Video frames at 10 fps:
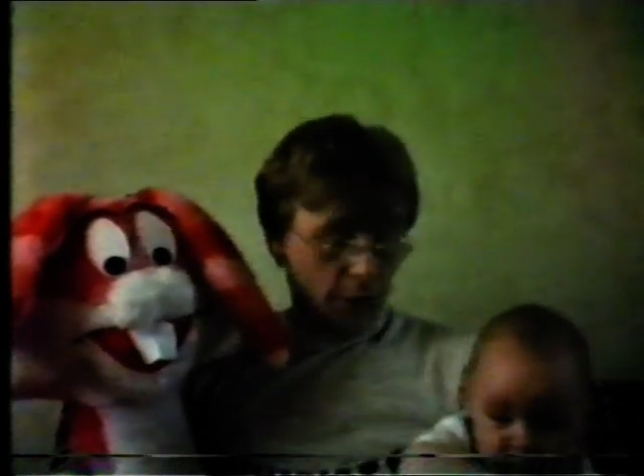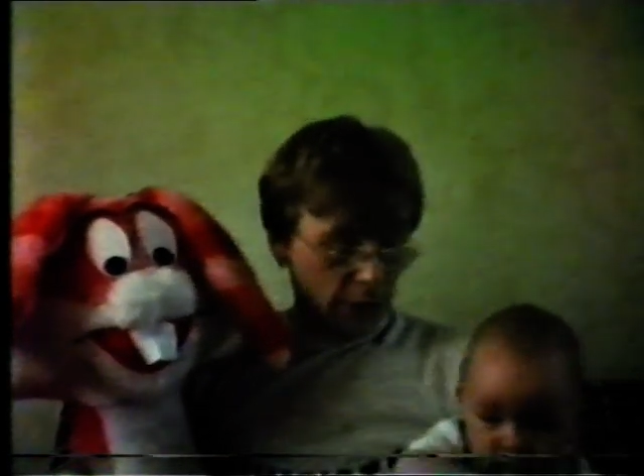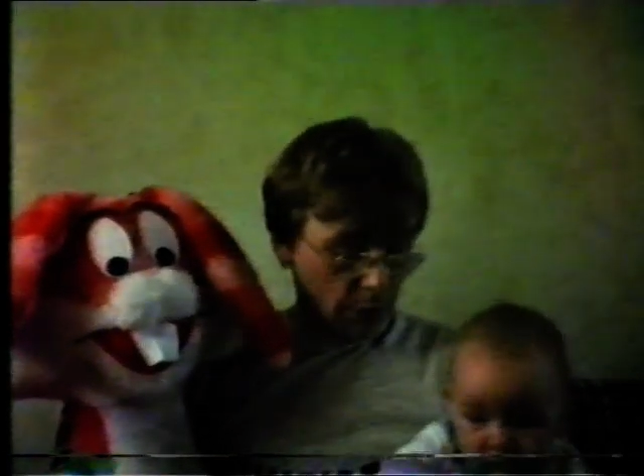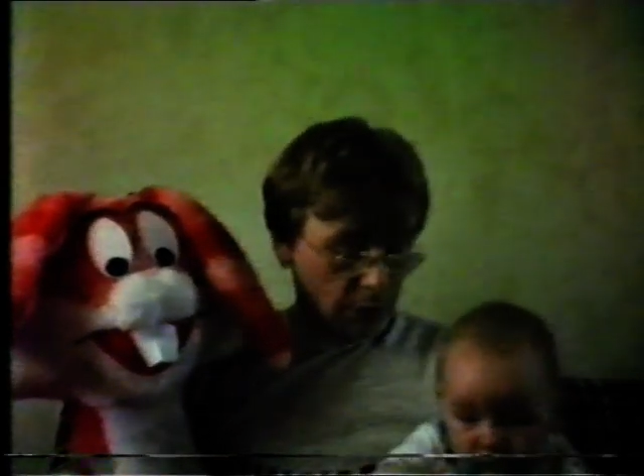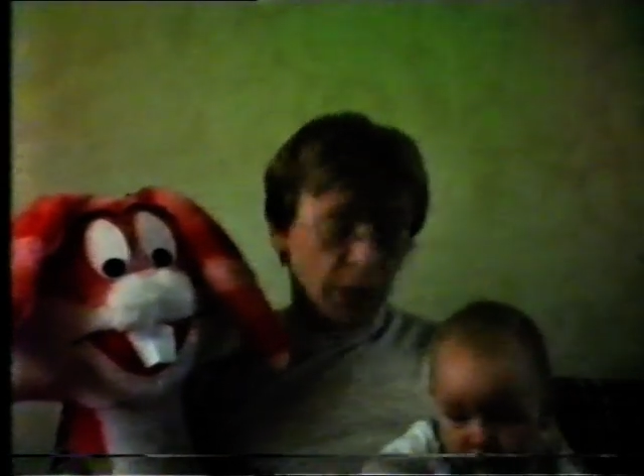
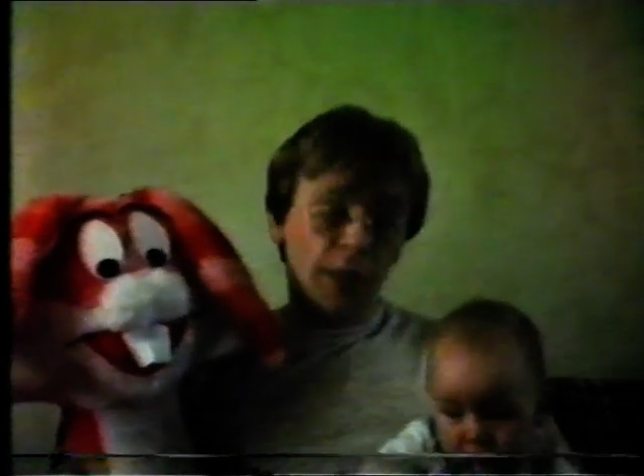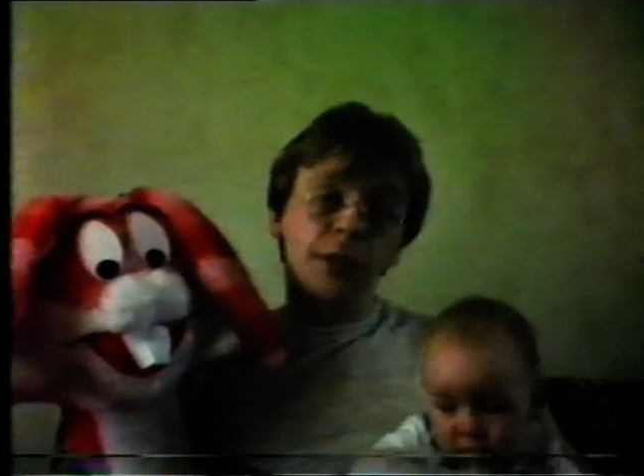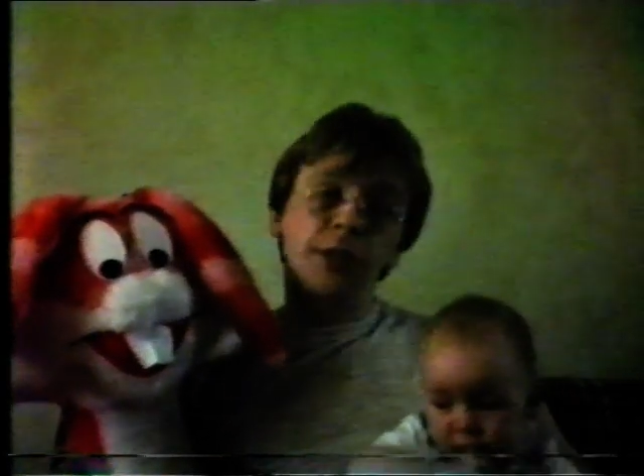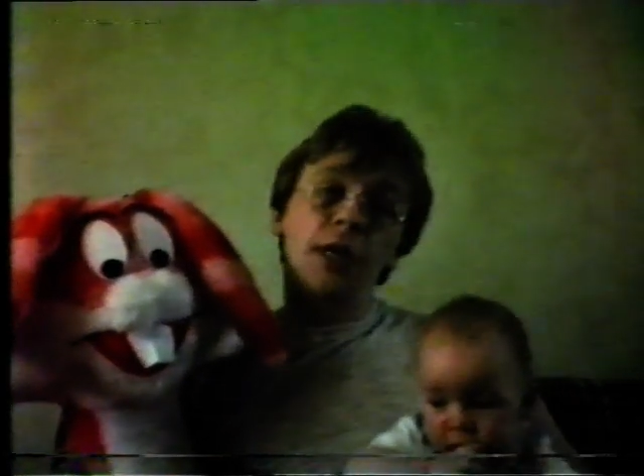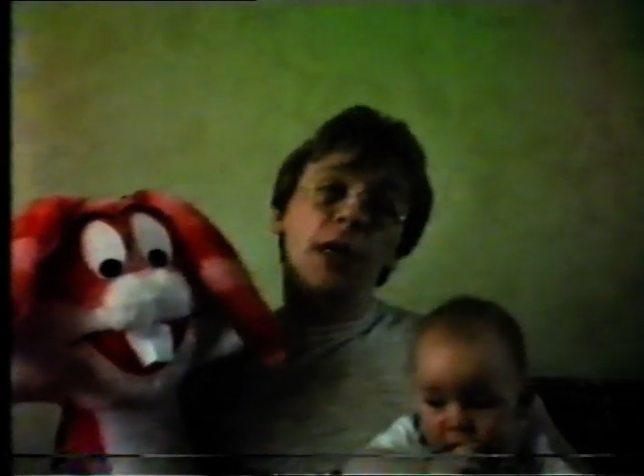They went
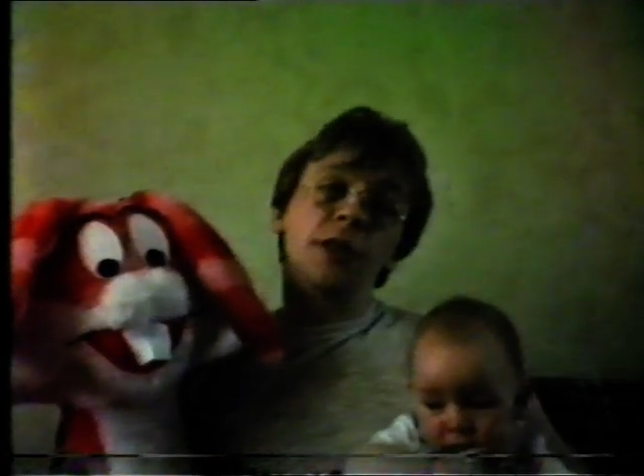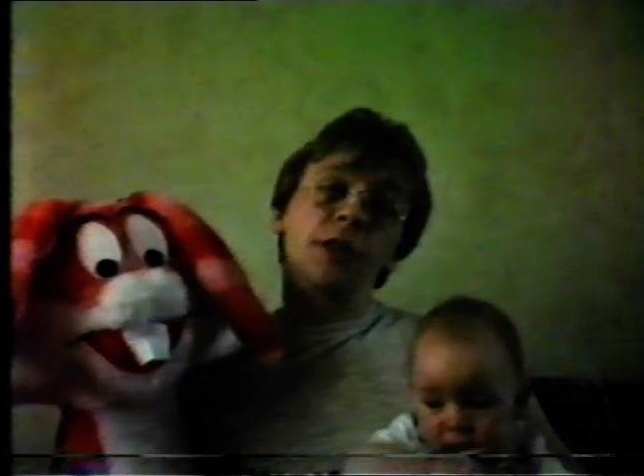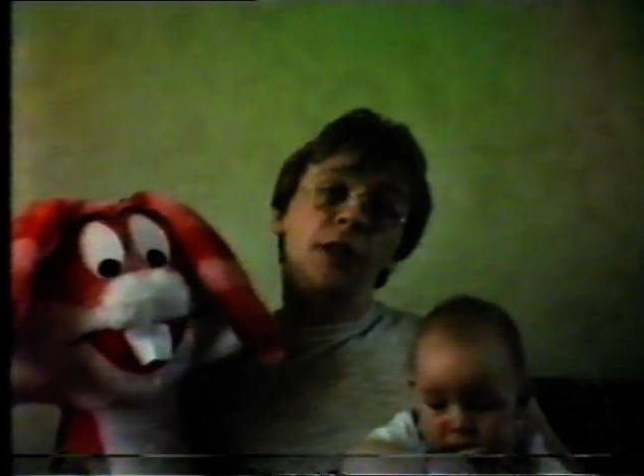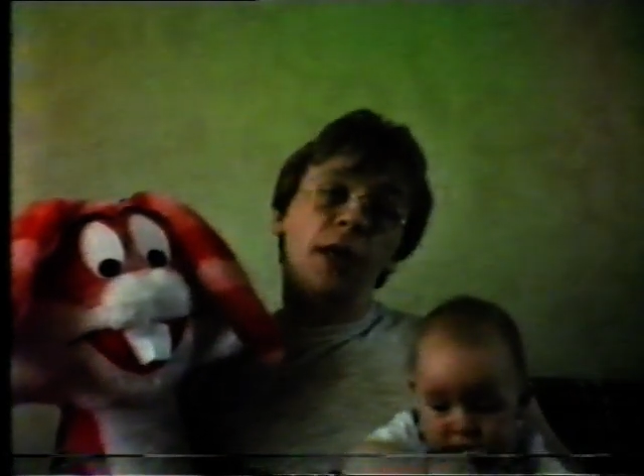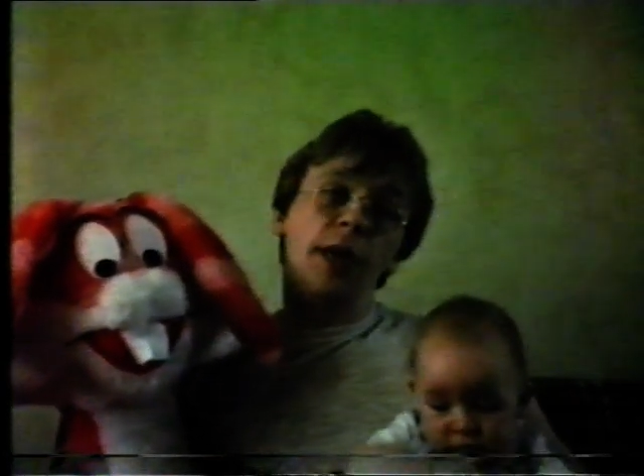downstairs
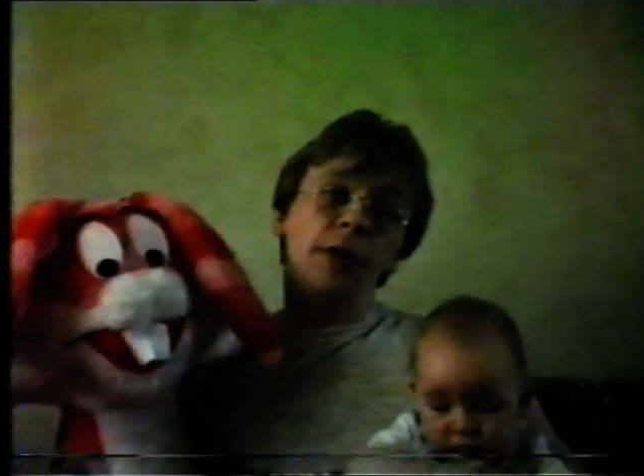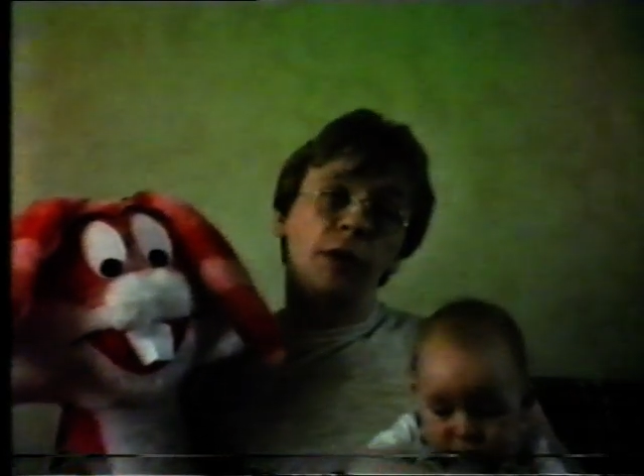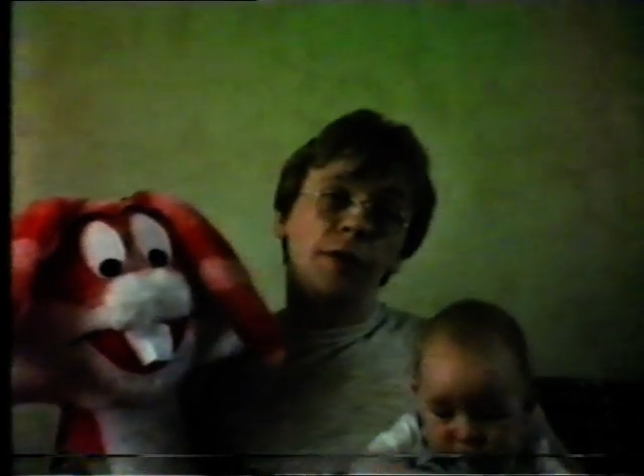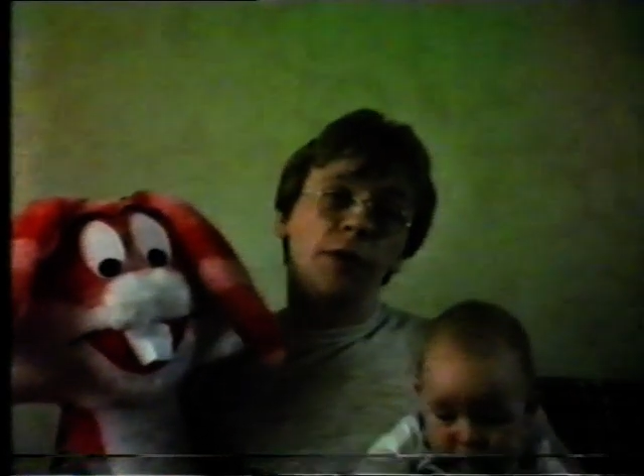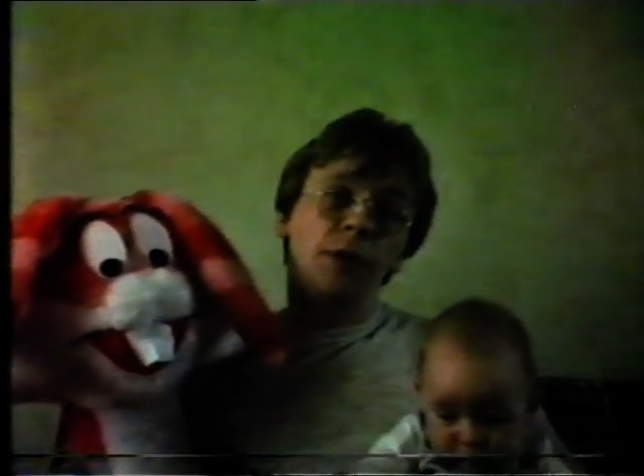and they had a
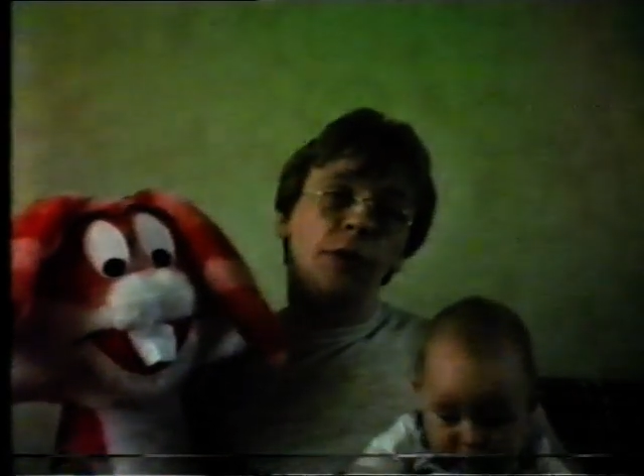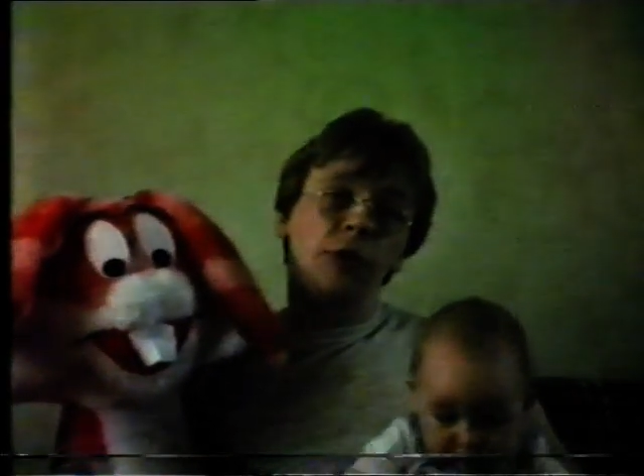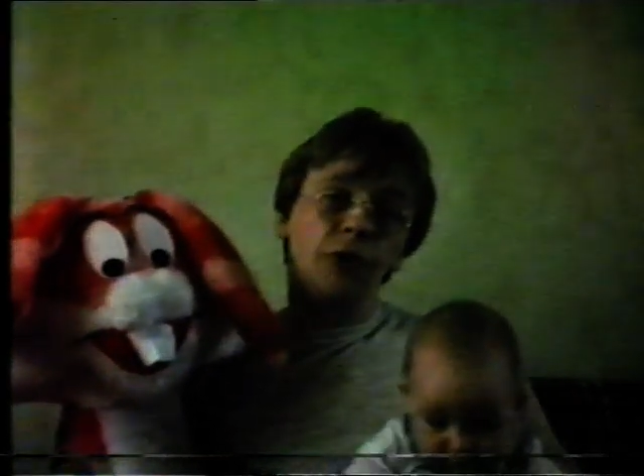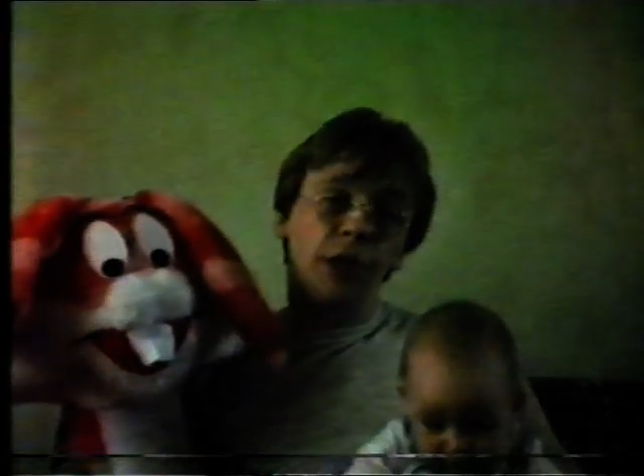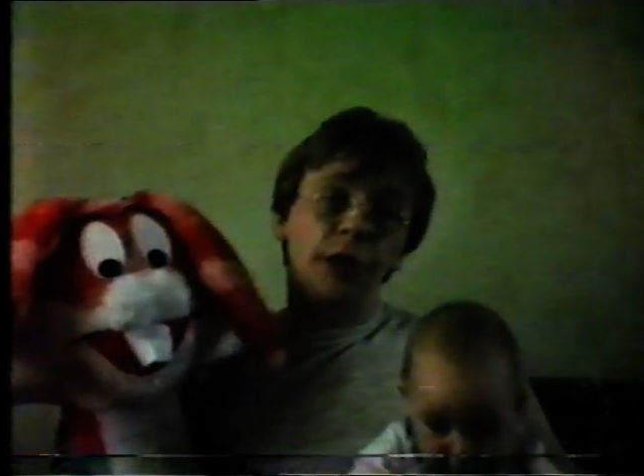good few
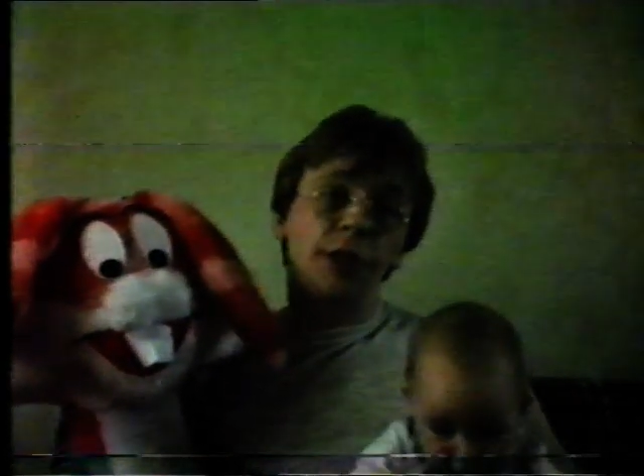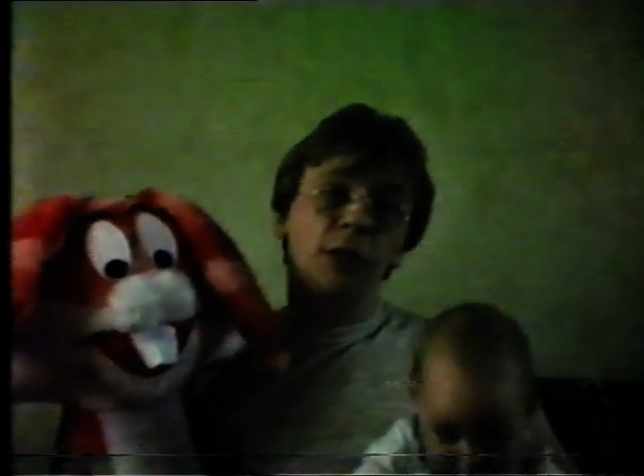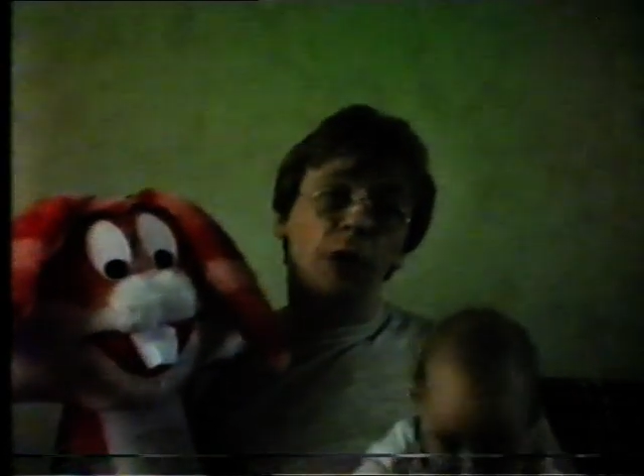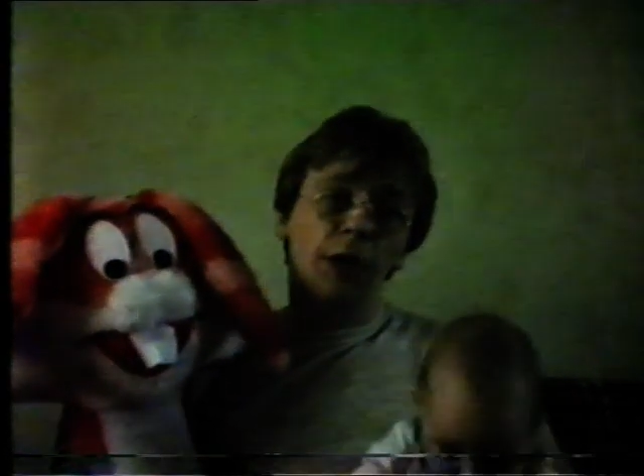more drinks. We